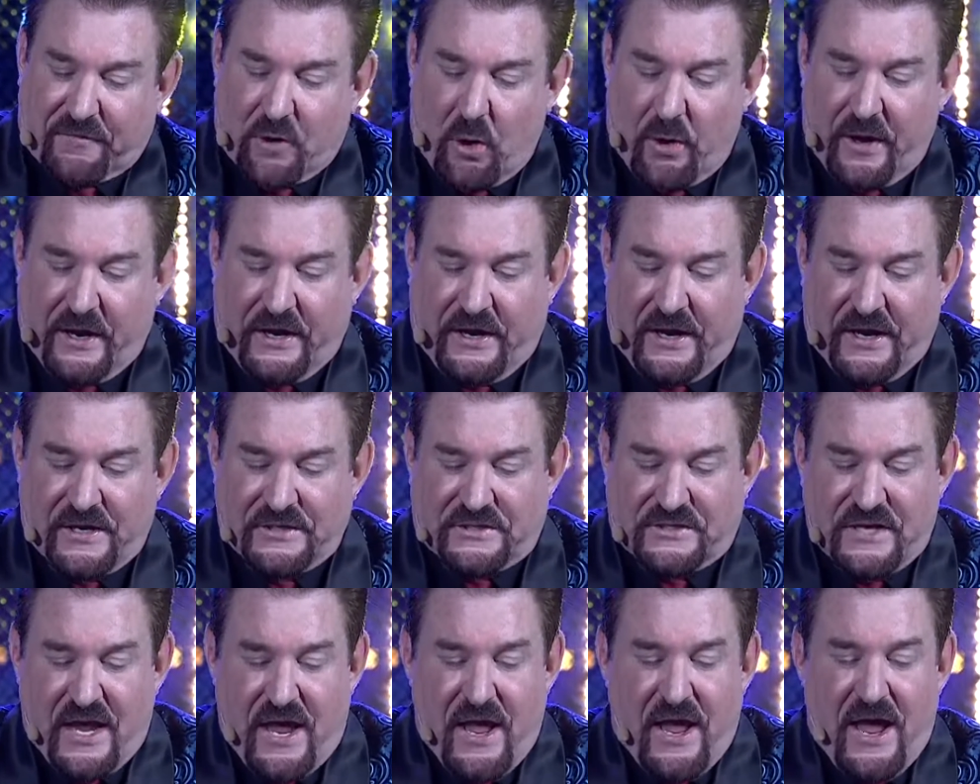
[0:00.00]
going
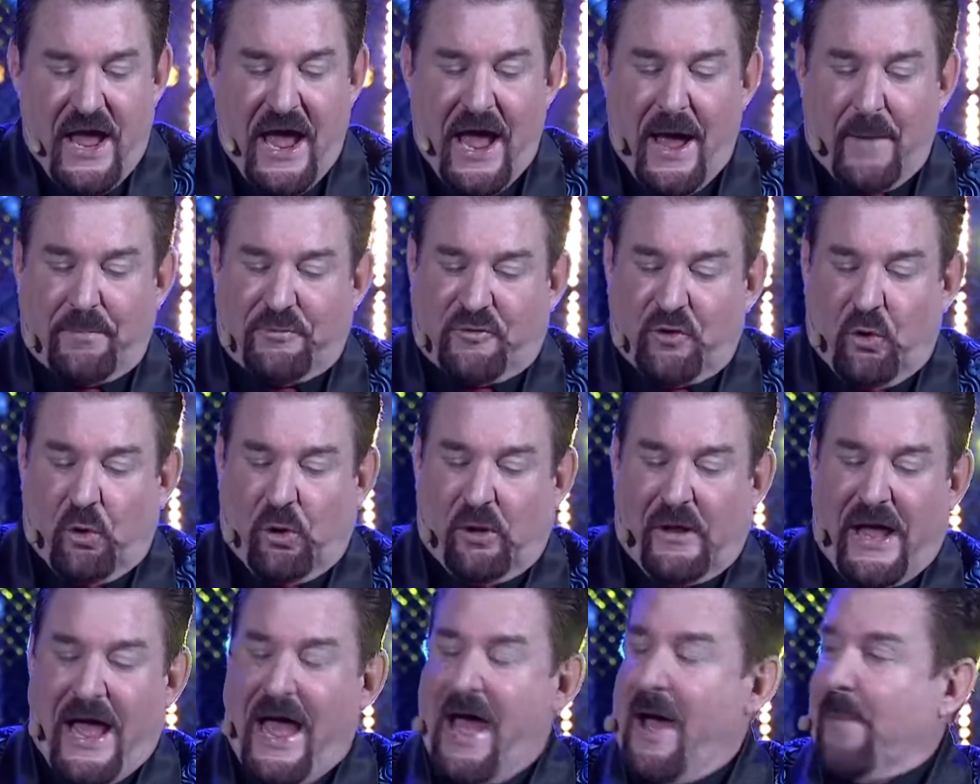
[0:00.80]
against
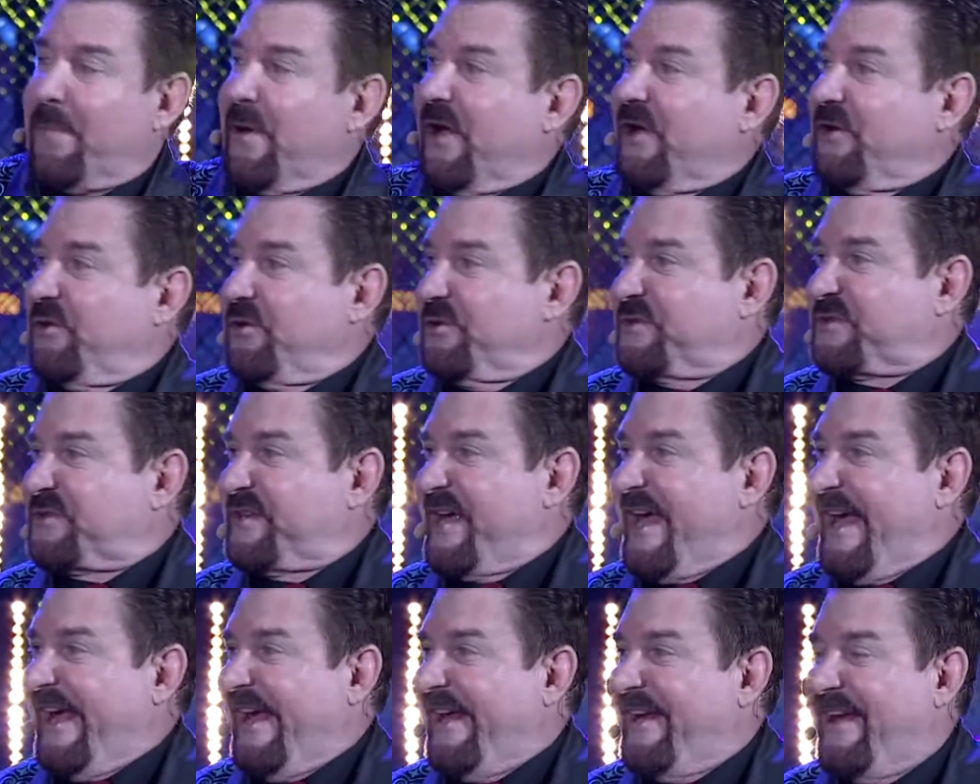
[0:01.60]
Abdul Abba
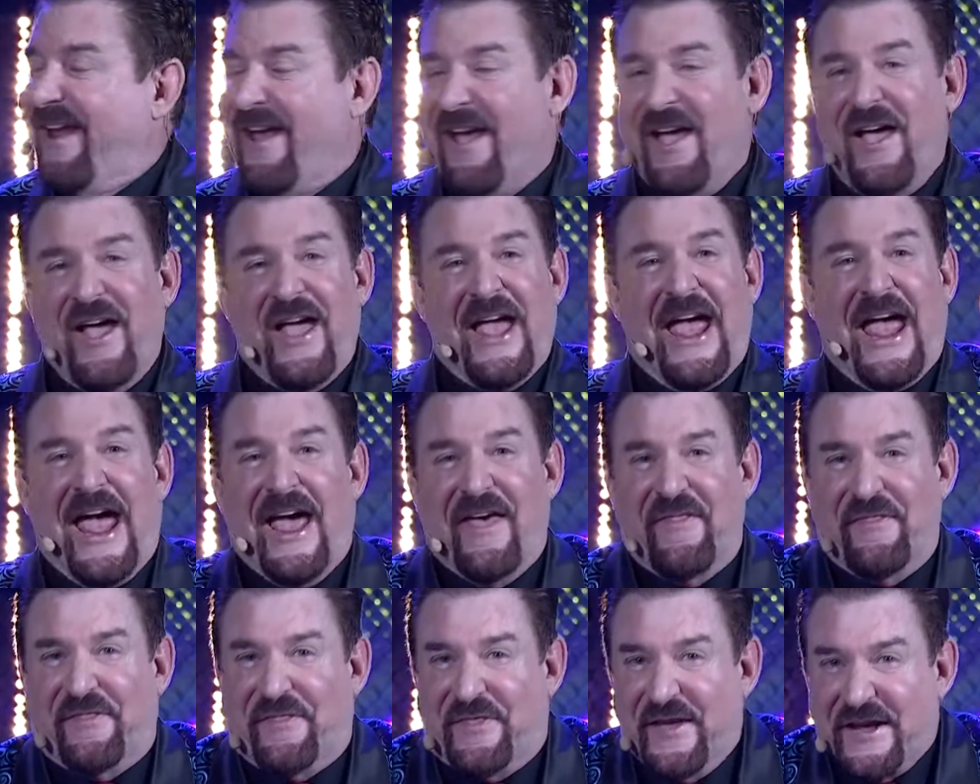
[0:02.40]
Hussein.
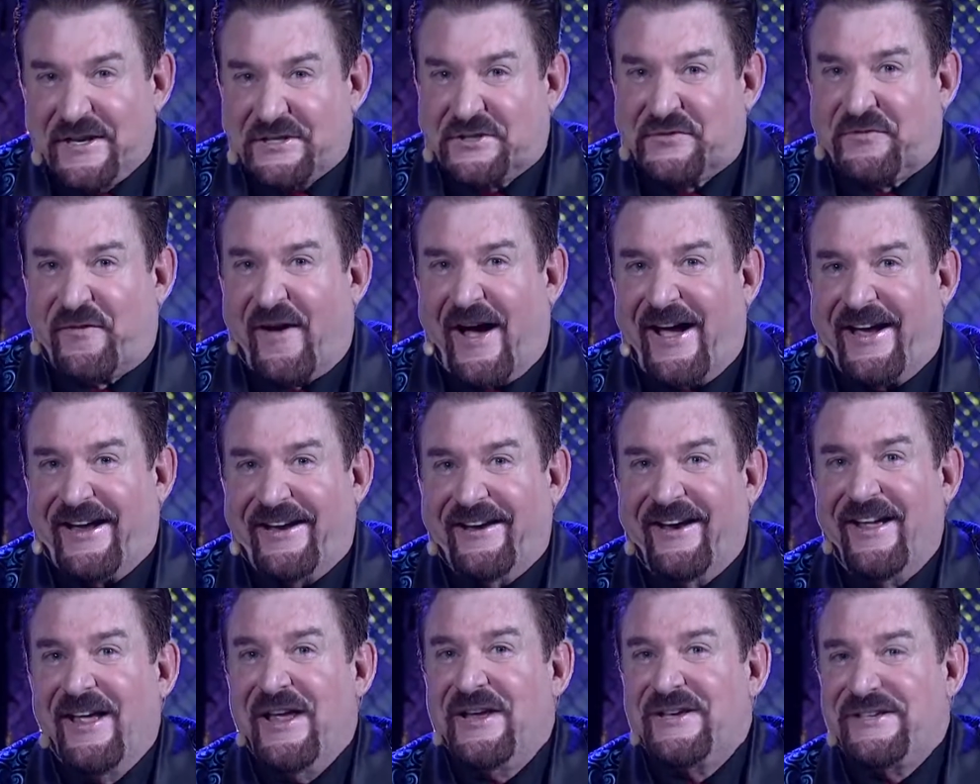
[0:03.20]
And this fight
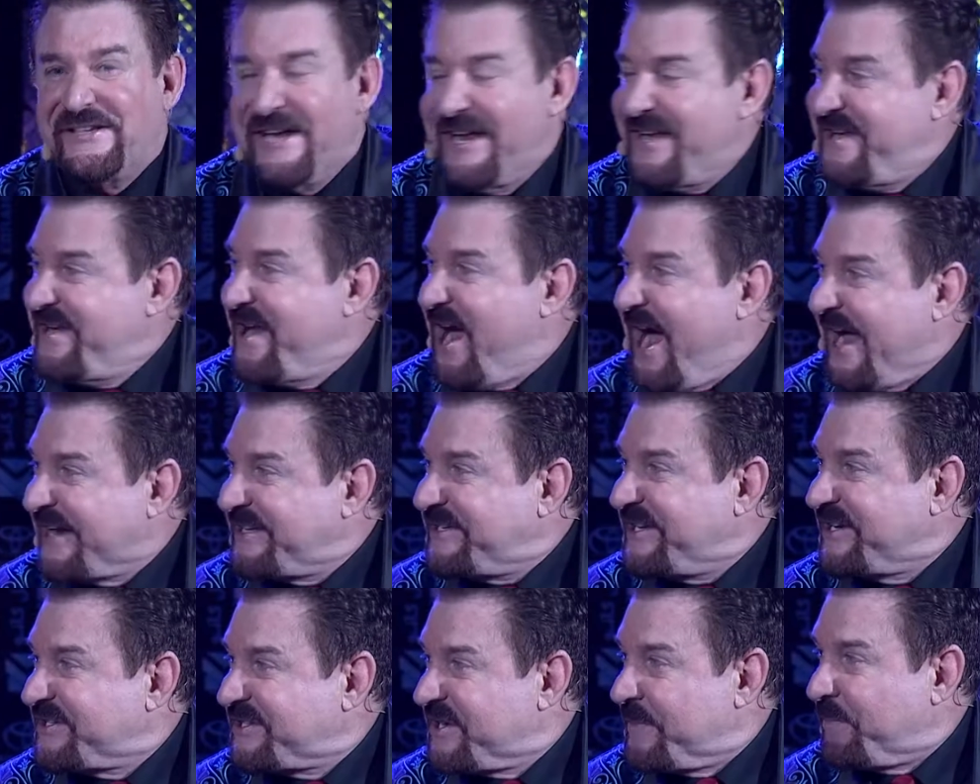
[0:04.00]
did not
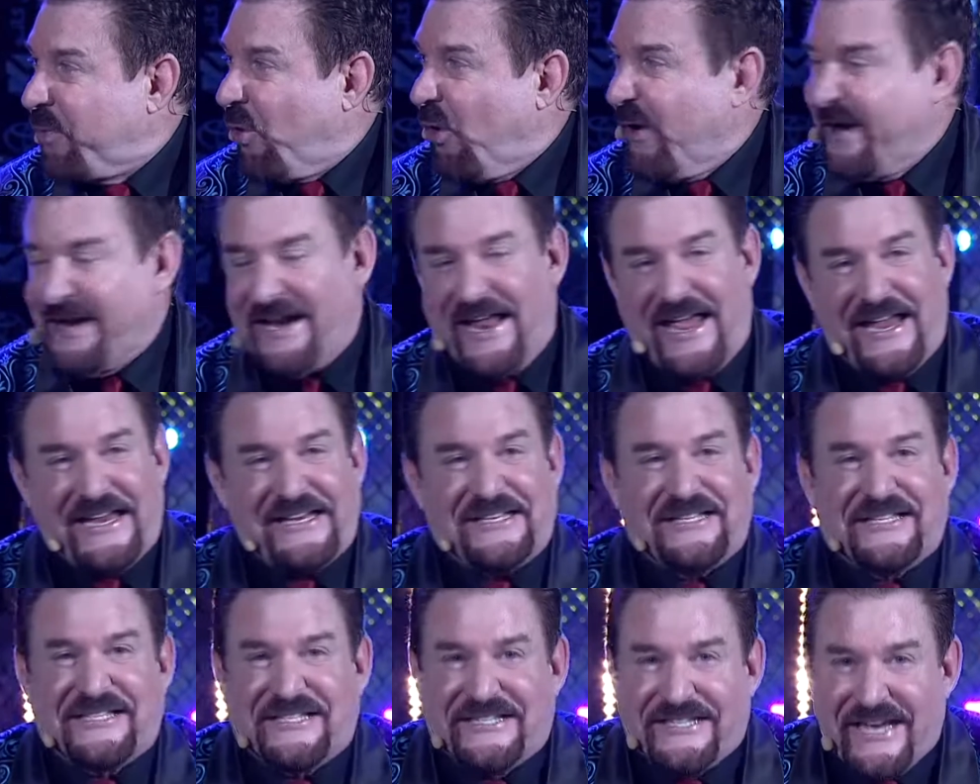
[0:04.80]
disappoint a
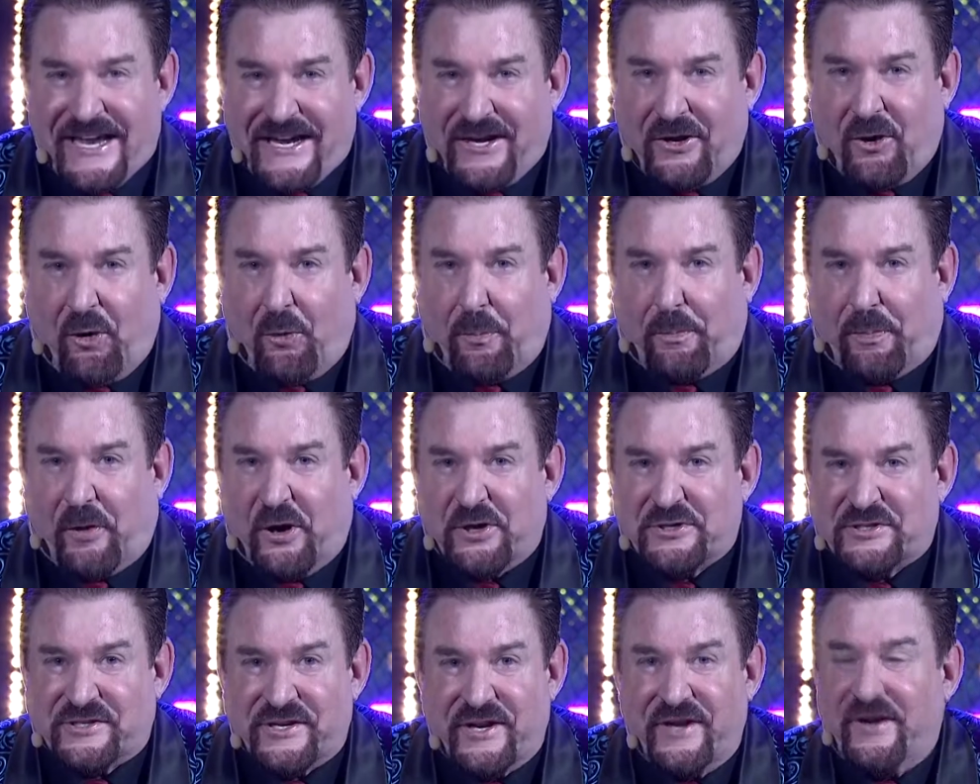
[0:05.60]
single
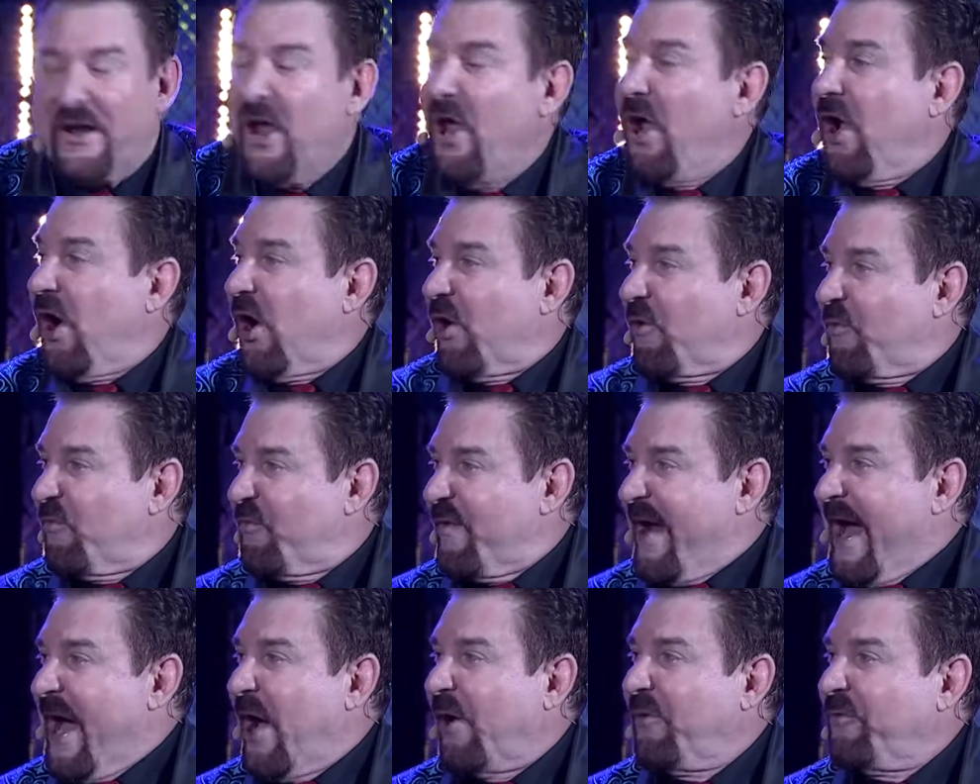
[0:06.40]
person
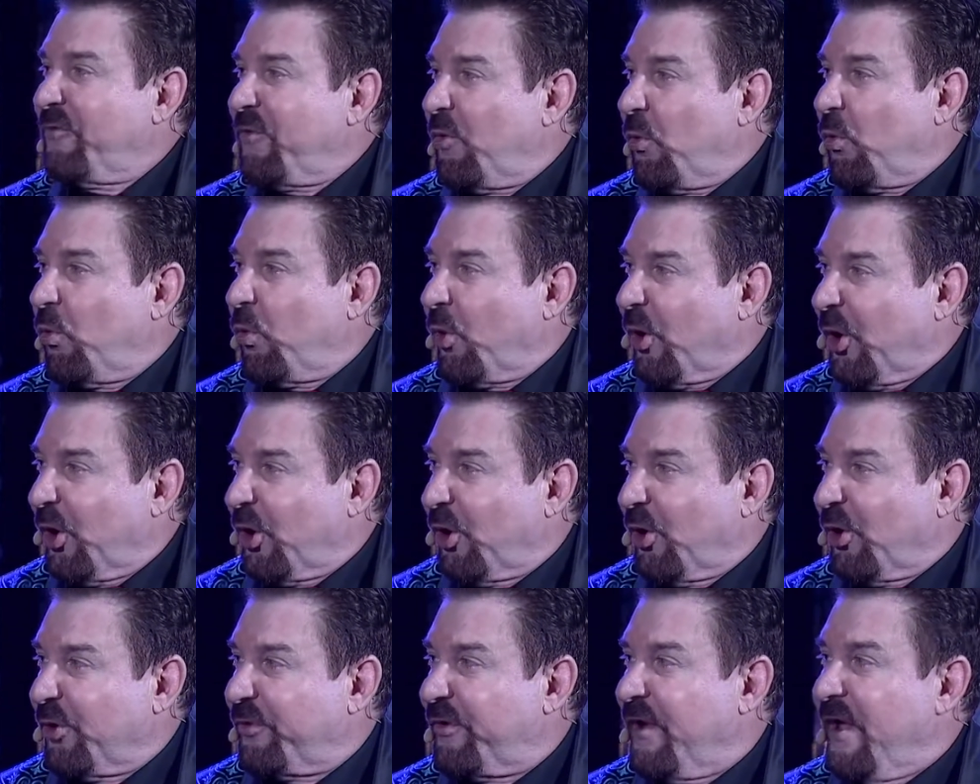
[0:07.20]
around the
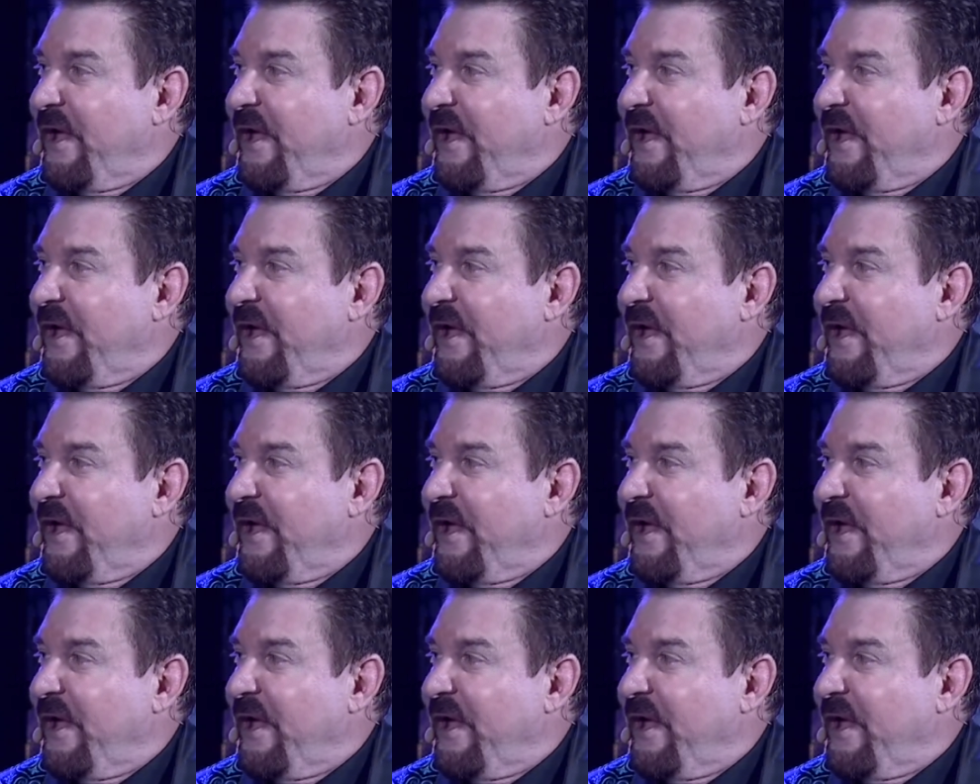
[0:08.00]
world.